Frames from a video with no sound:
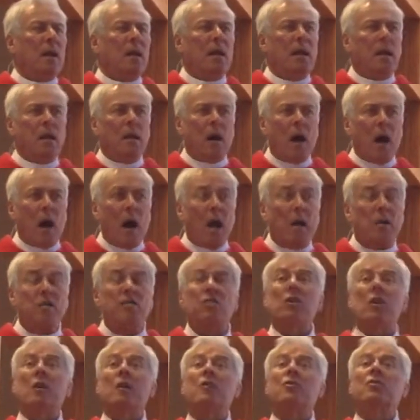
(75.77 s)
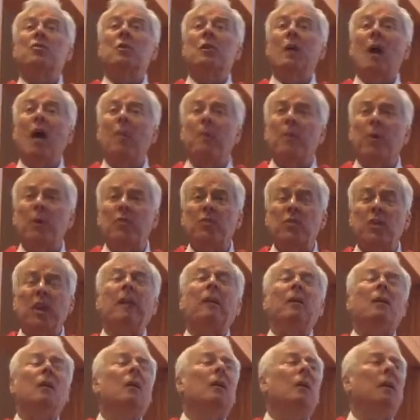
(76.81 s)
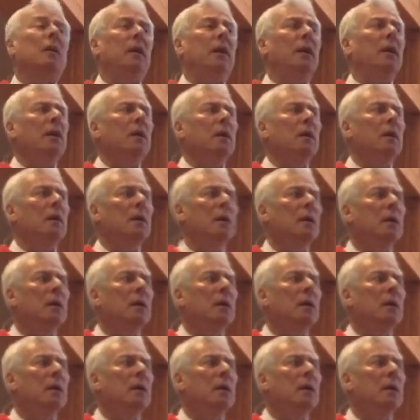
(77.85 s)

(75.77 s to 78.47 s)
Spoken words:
in our church particularly,